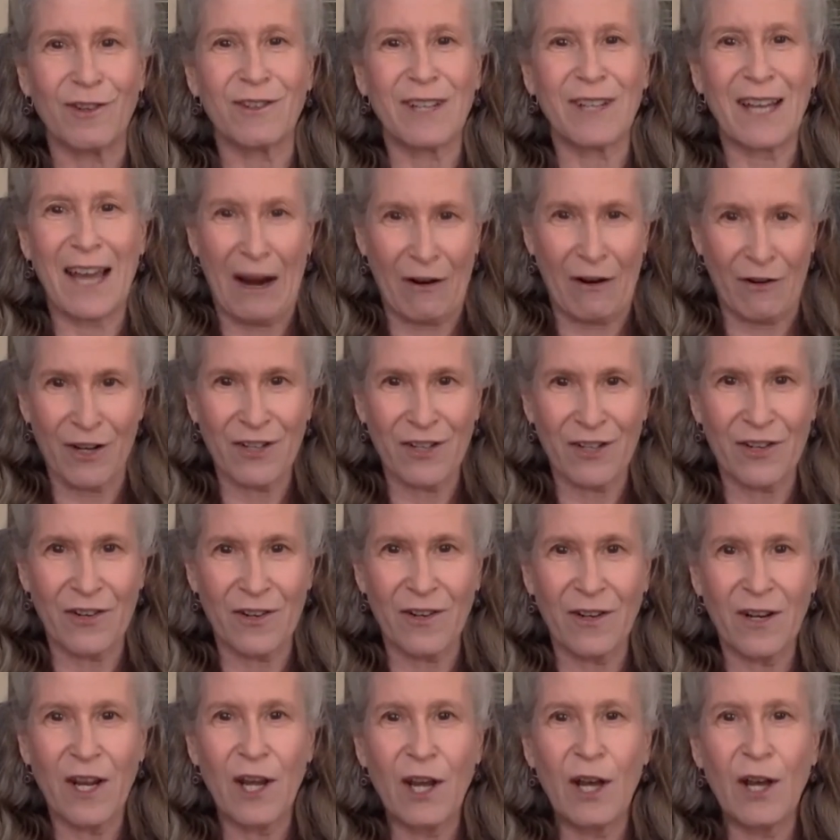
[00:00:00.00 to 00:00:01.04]

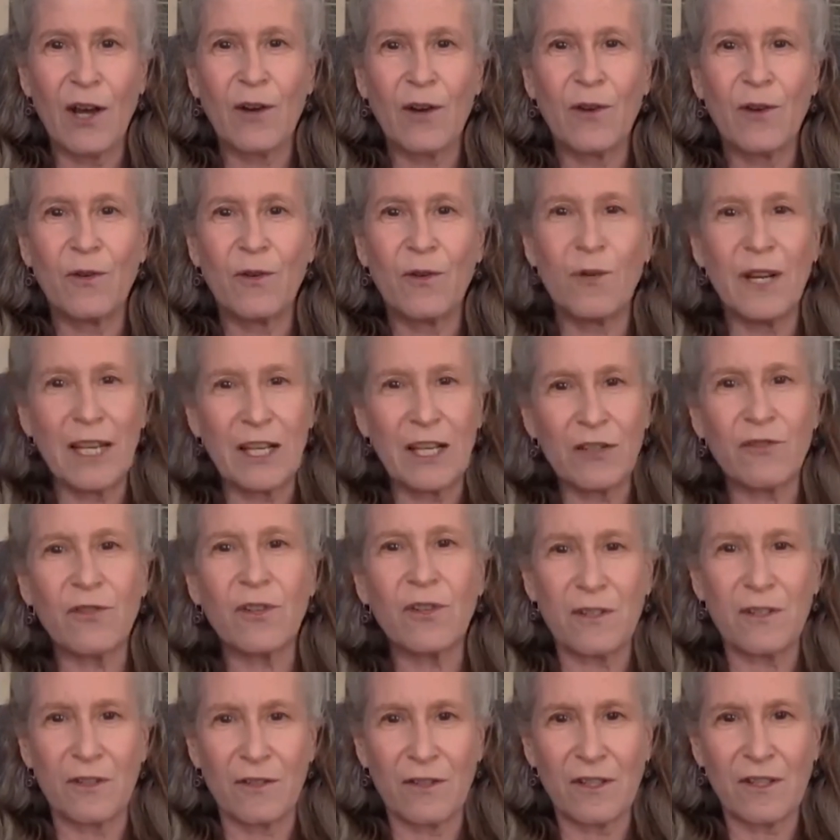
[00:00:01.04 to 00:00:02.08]
character, who
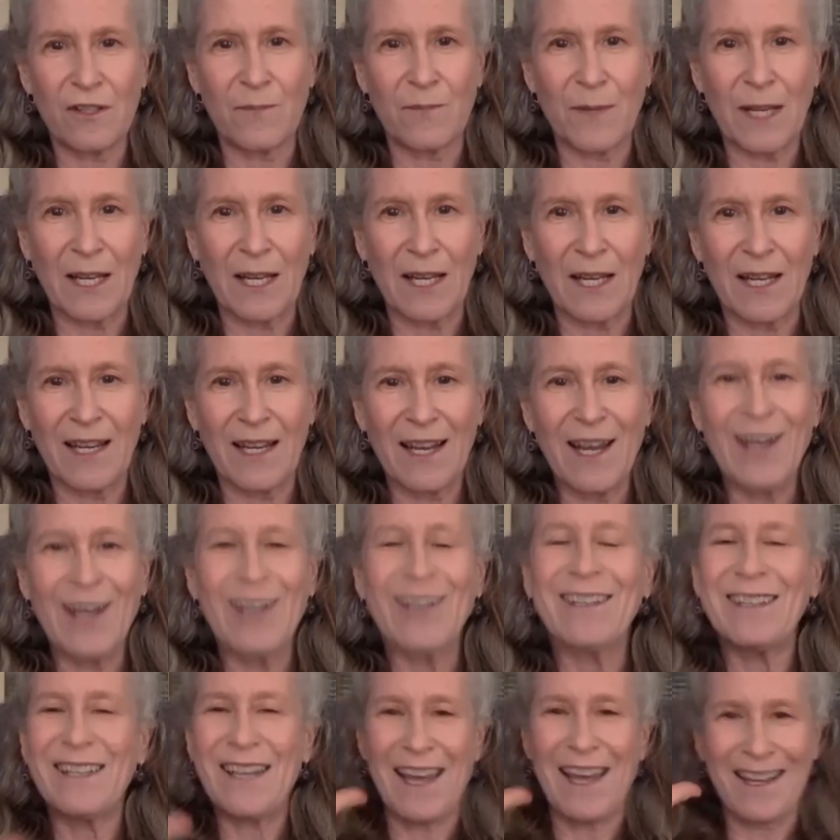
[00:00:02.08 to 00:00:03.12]
introduced me,
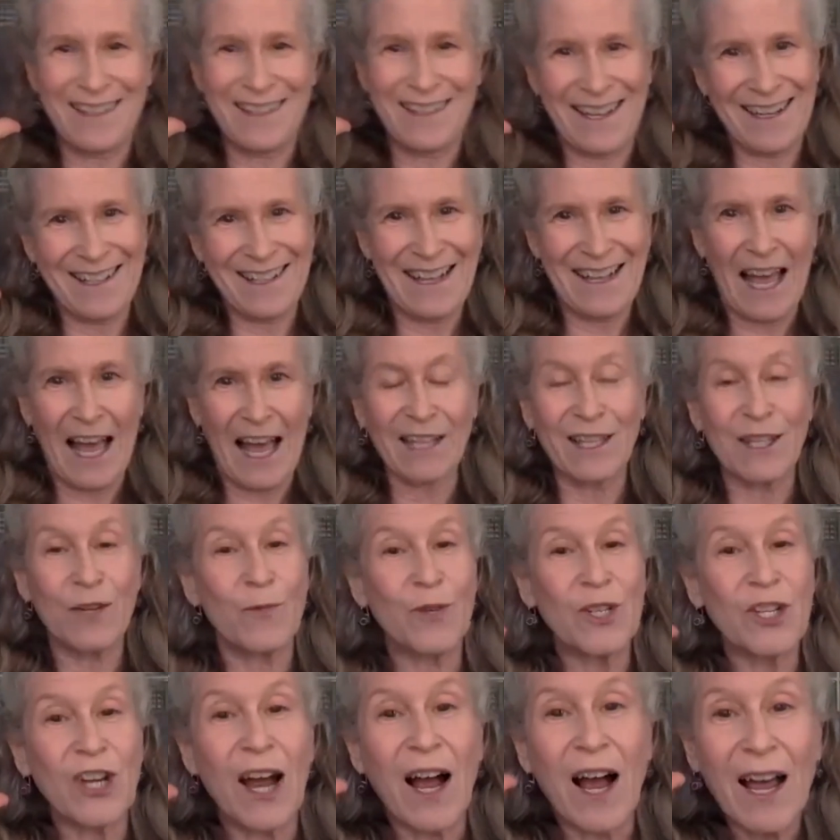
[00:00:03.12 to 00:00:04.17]
yes, exactly,
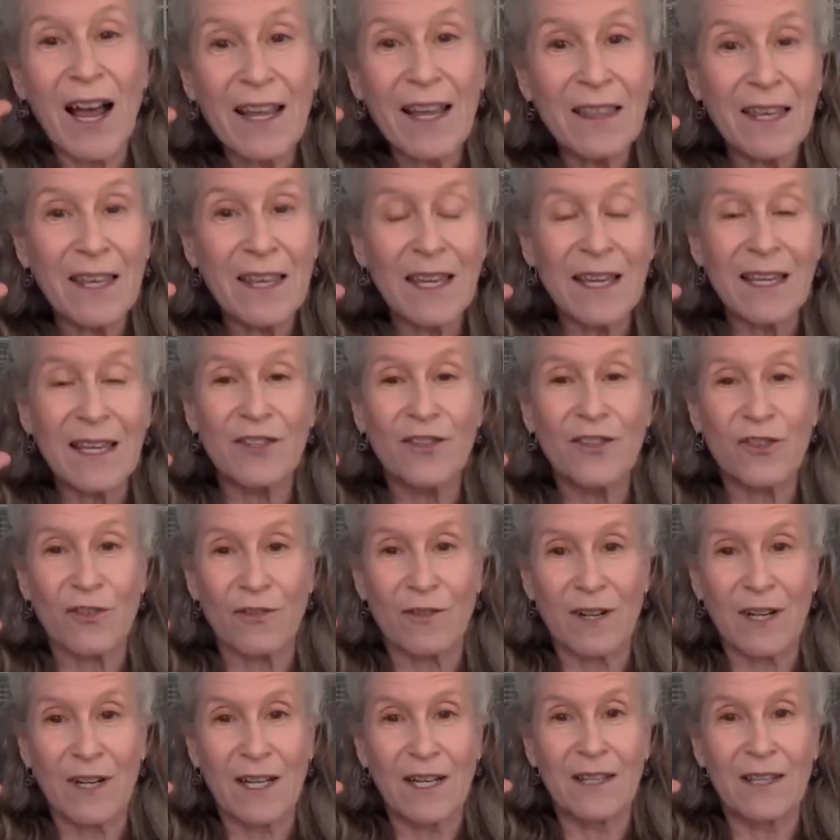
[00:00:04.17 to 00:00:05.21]
which I think
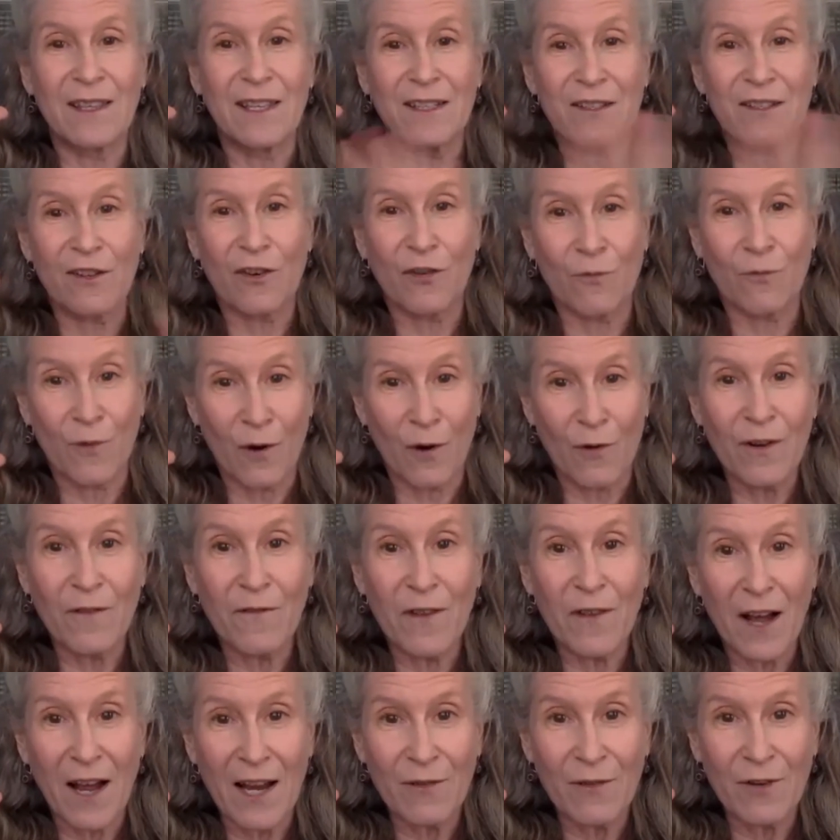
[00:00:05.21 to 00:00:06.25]
during this
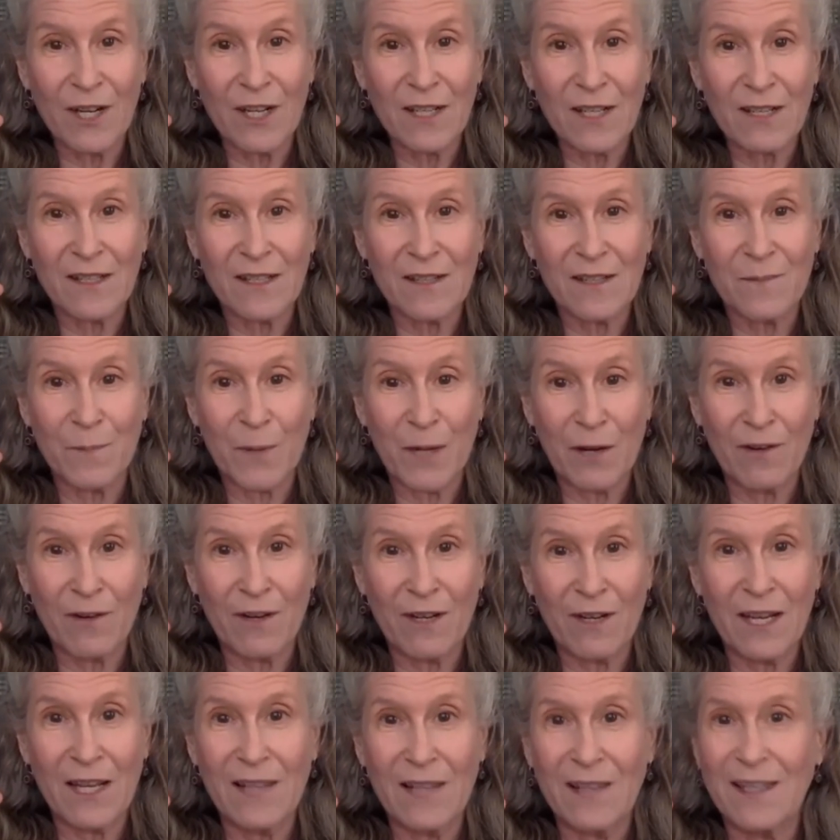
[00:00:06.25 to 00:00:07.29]
coronavirus
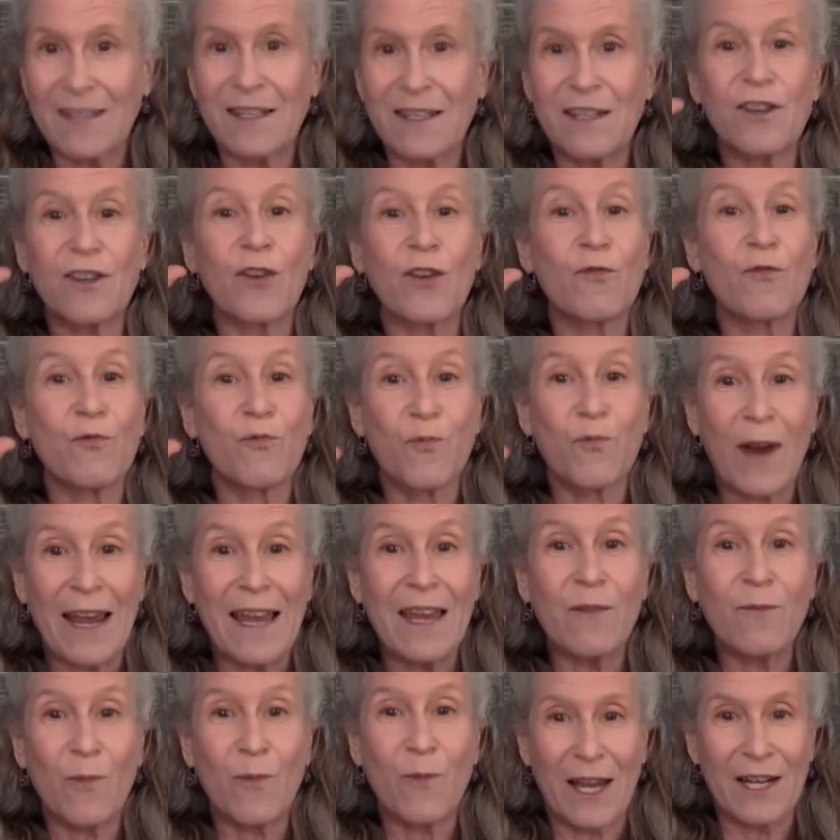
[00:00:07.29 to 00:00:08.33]
period, this is a
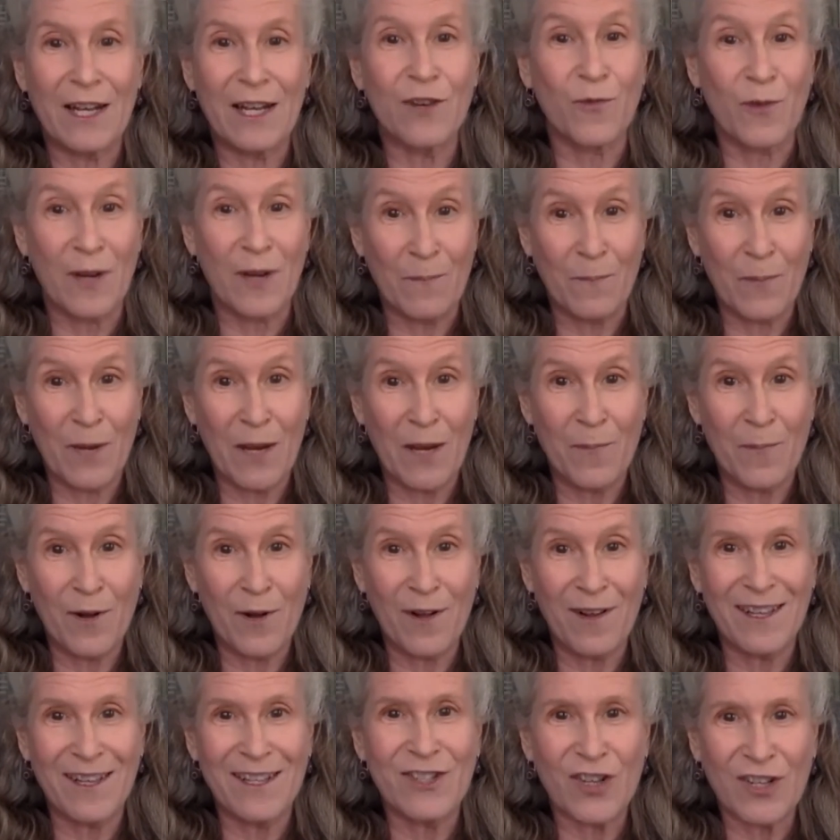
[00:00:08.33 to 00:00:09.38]
great way to greet
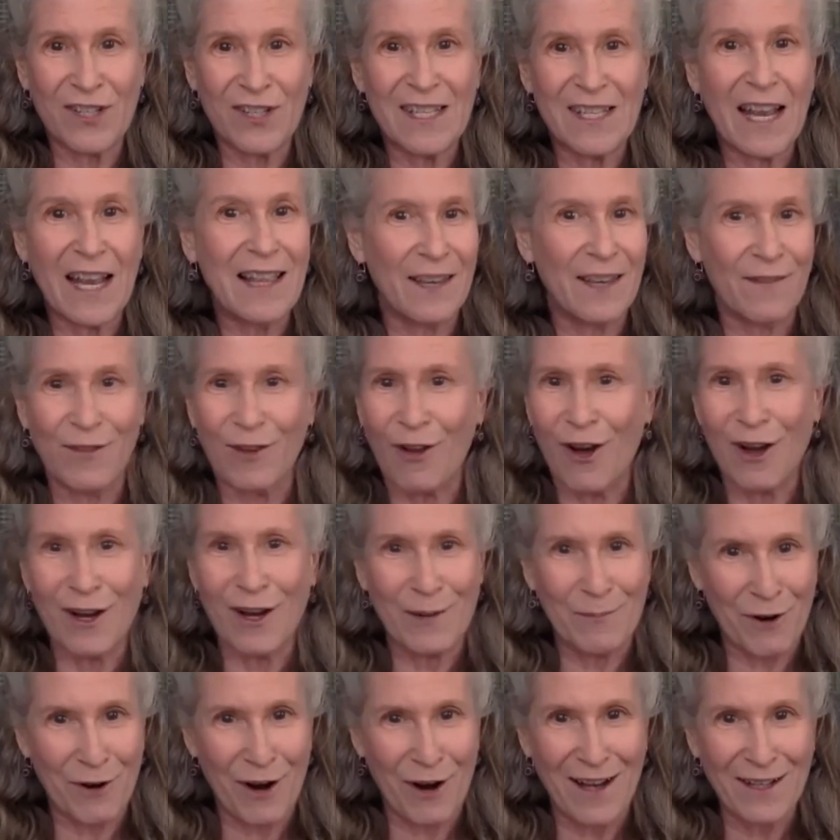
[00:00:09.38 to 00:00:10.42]
people and just say live long
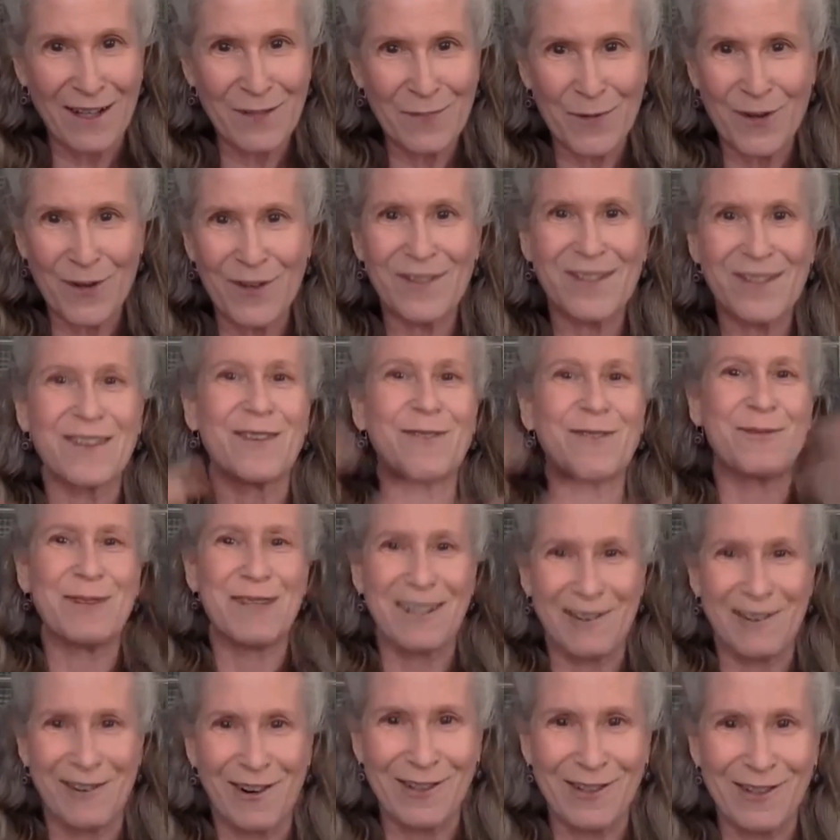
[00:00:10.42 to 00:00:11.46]
and prosper. So we
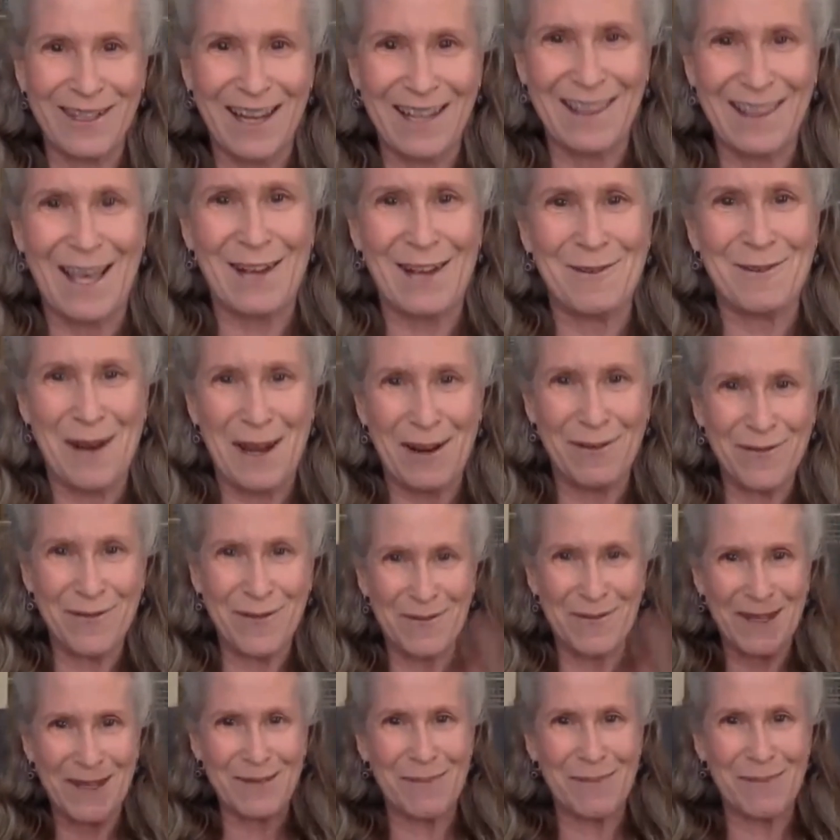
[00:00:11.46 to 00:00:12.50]
can all take that away
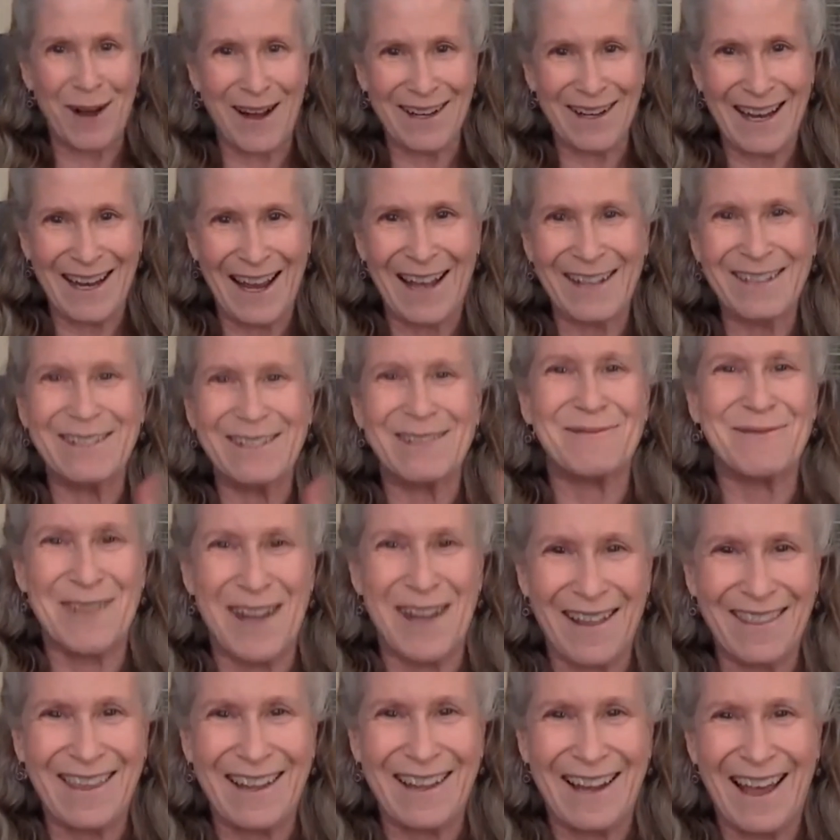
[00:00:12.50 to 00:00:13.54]
from this podcast, if
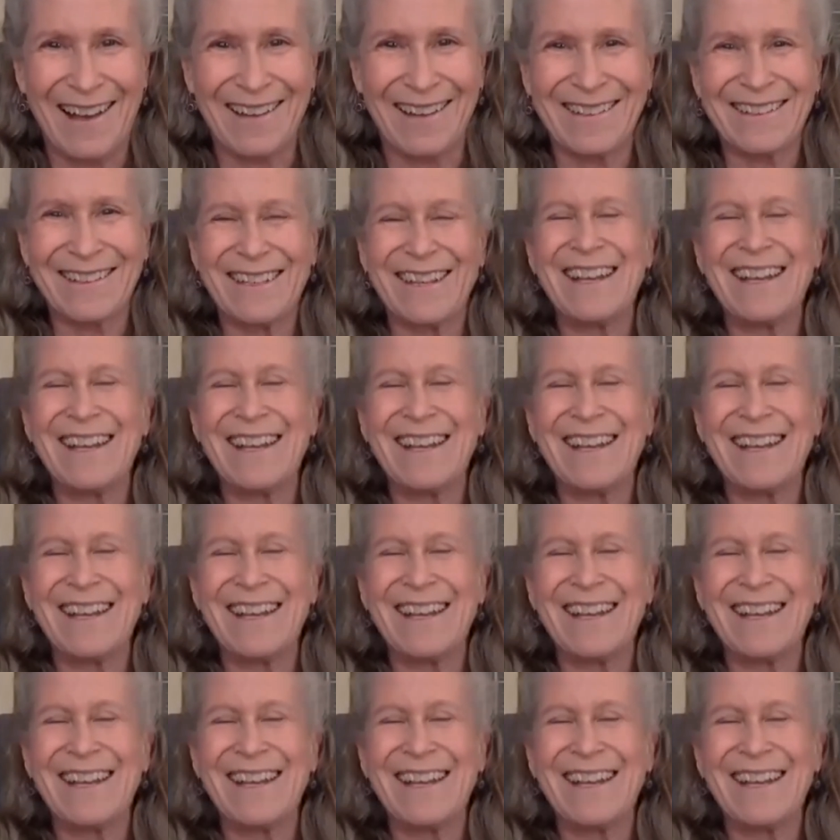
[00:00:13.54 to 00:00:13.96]
nothing else.